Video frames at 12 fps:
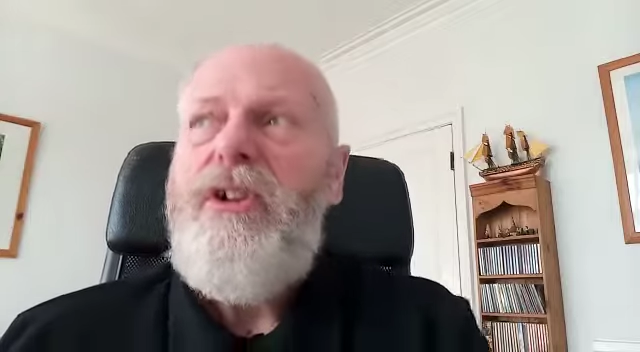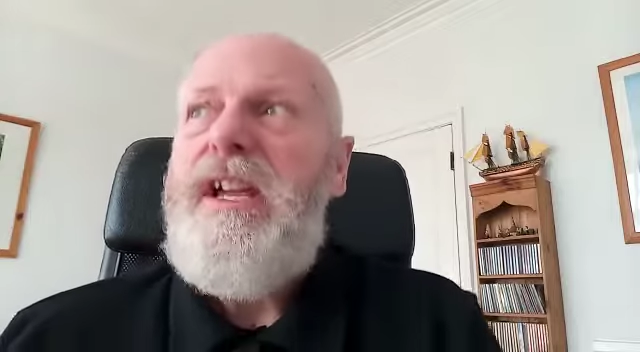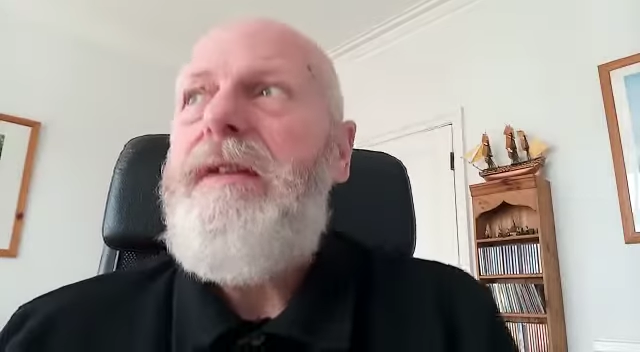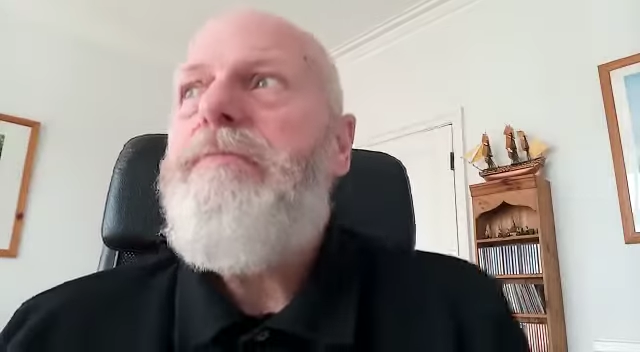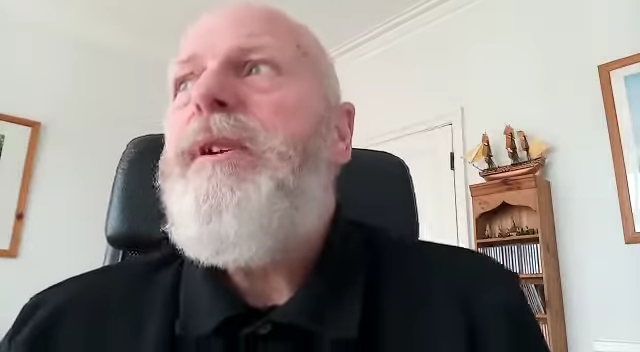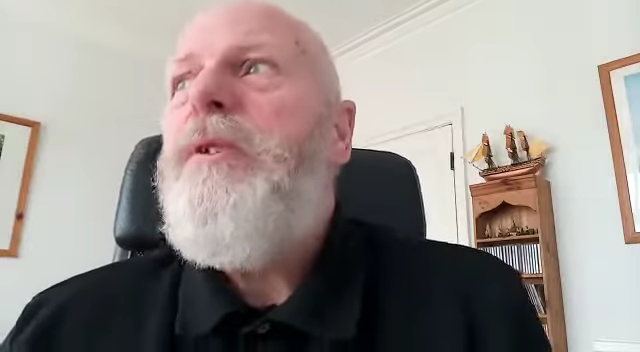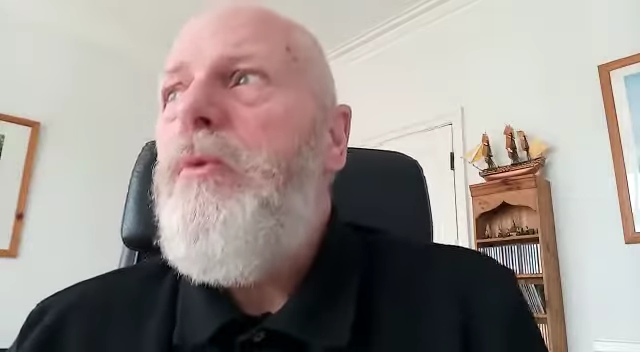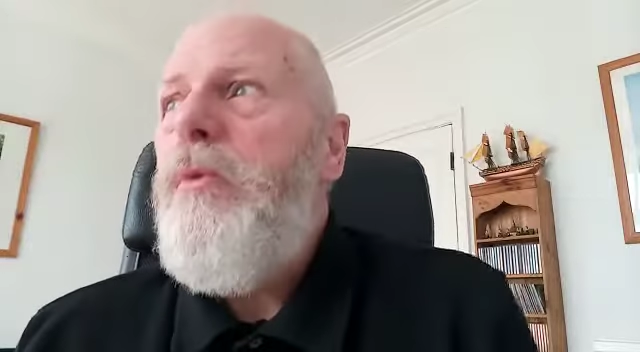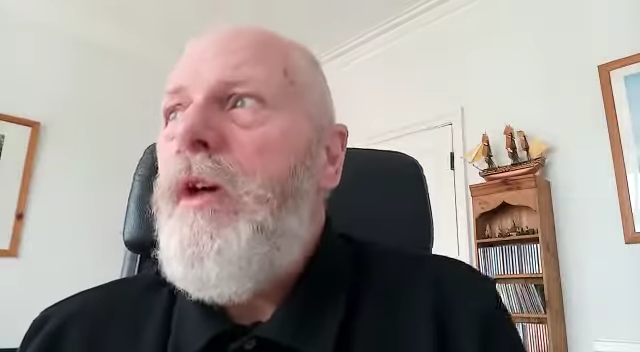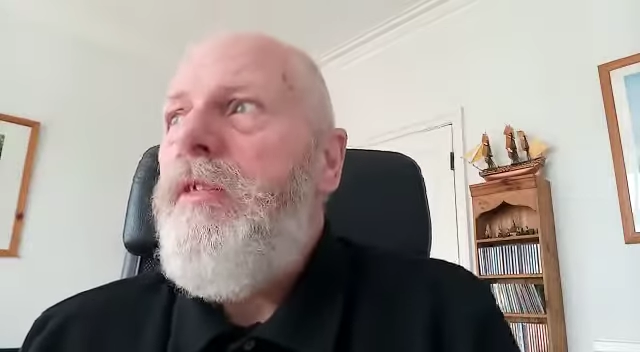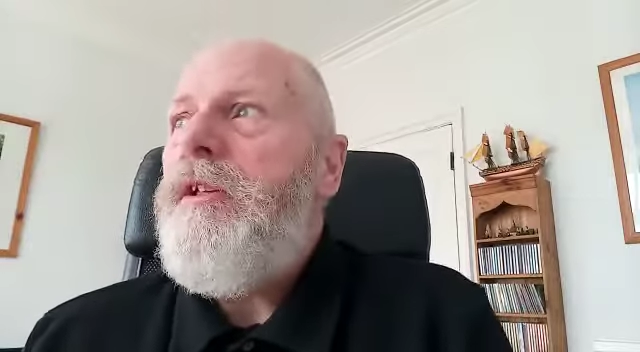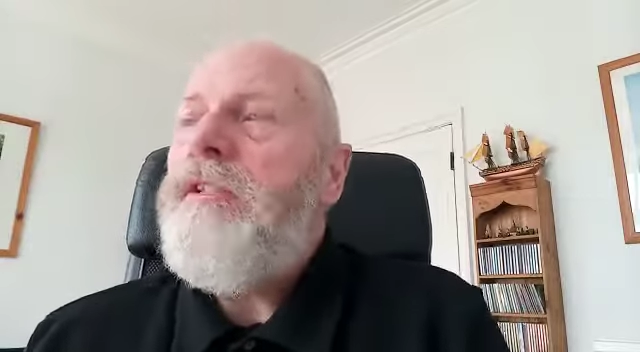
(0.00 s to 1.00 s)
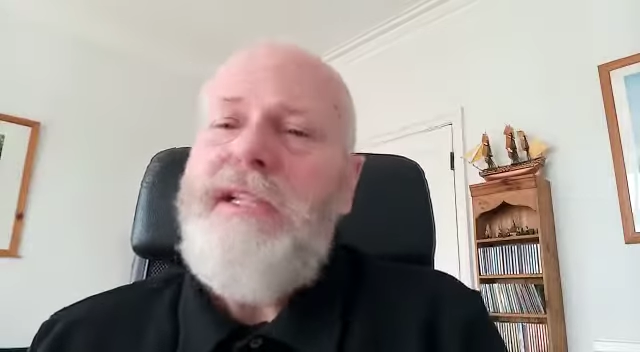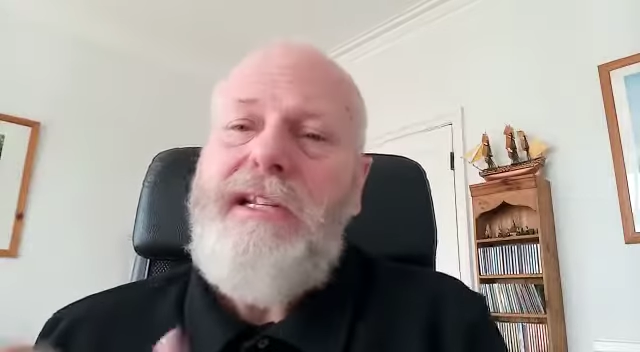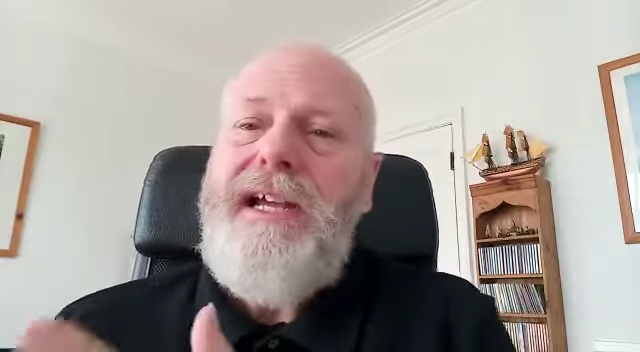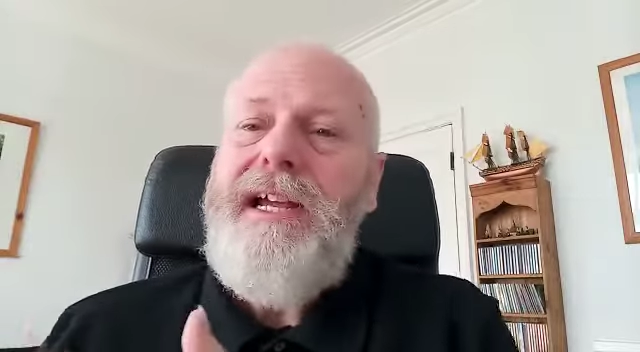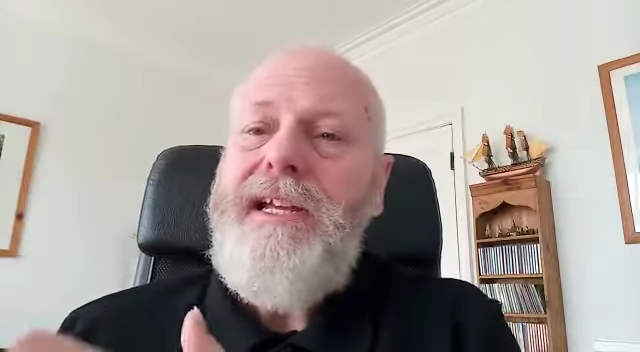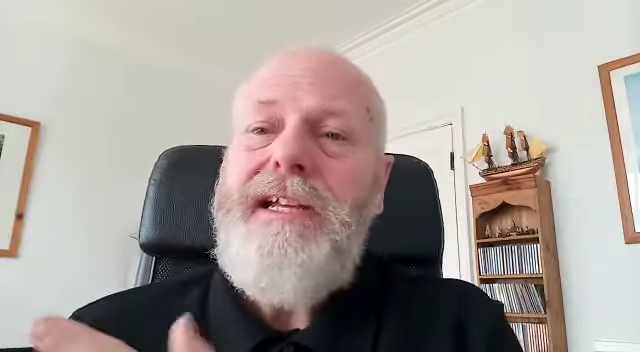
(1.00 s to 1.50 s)
Can be the weather.
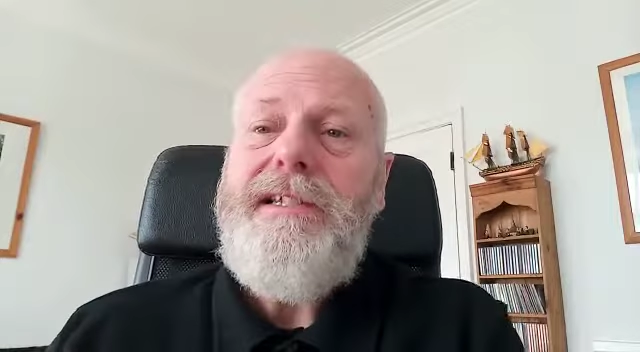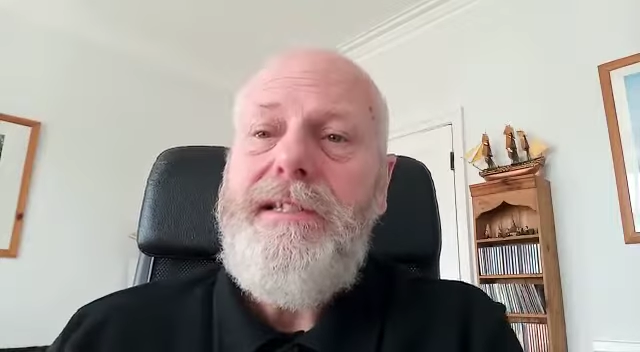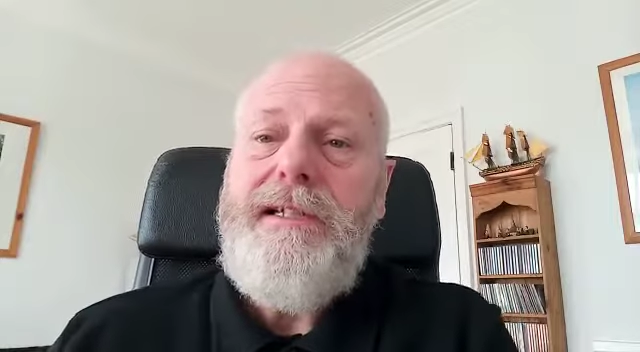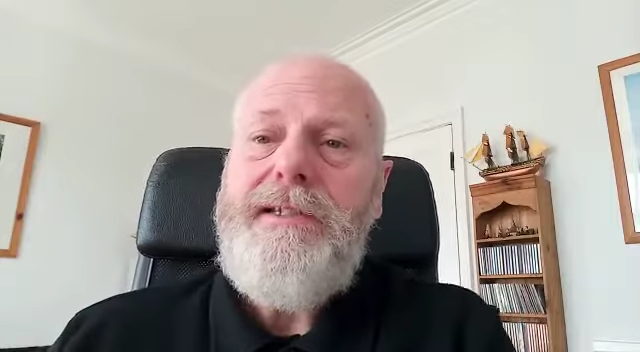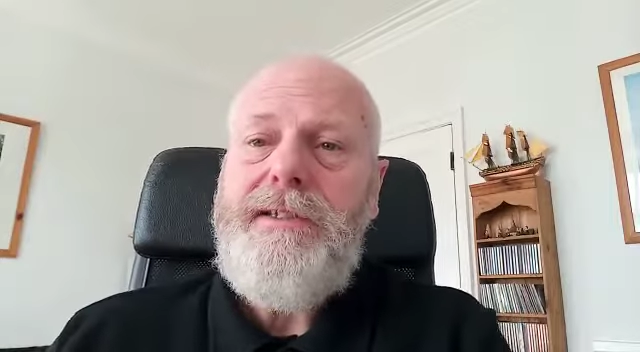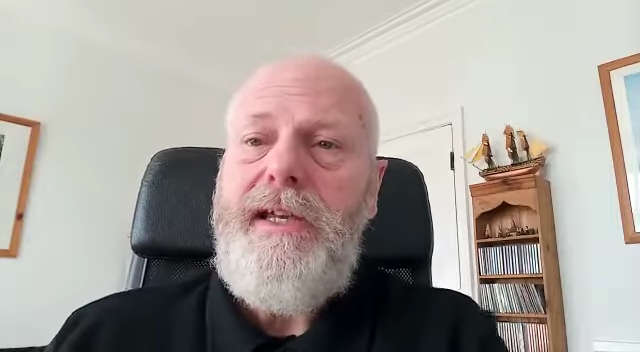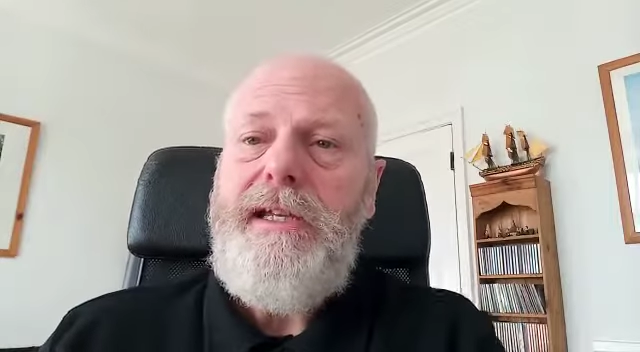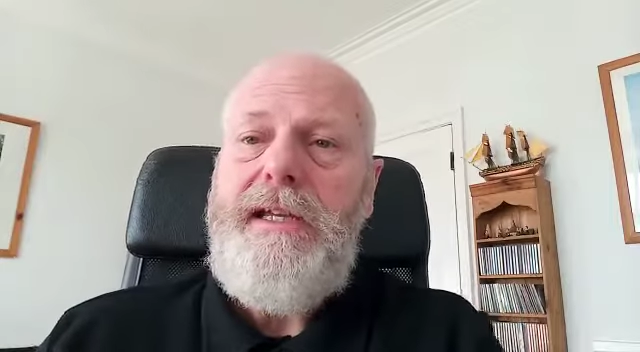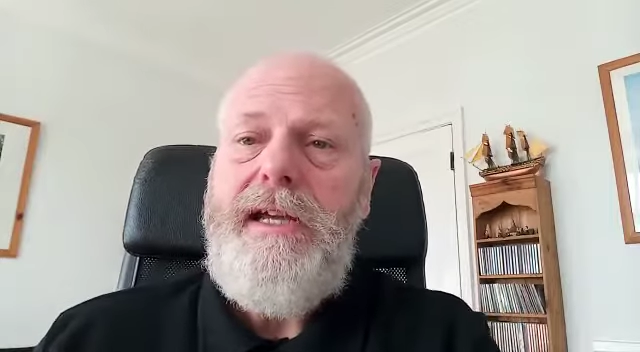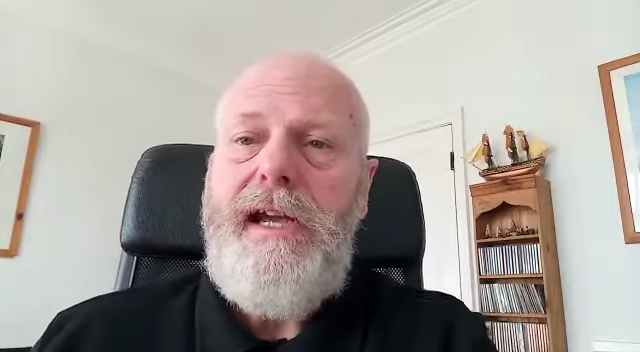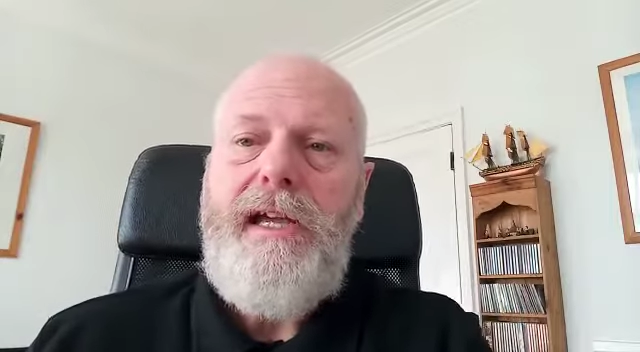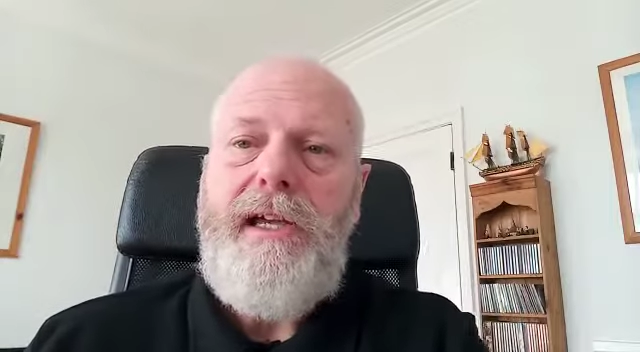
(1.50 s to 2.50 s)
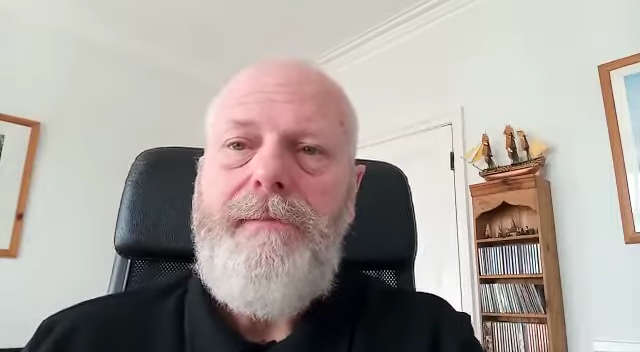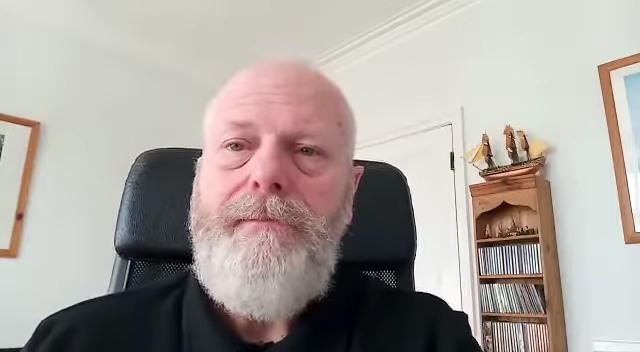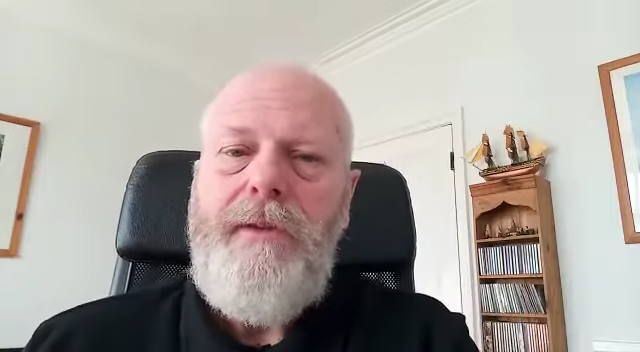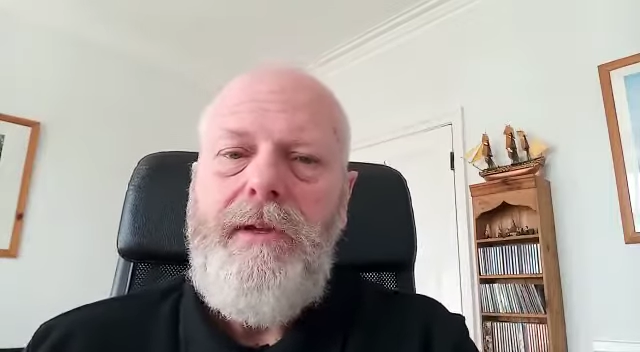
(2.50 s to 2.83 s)
Today is a sunny day.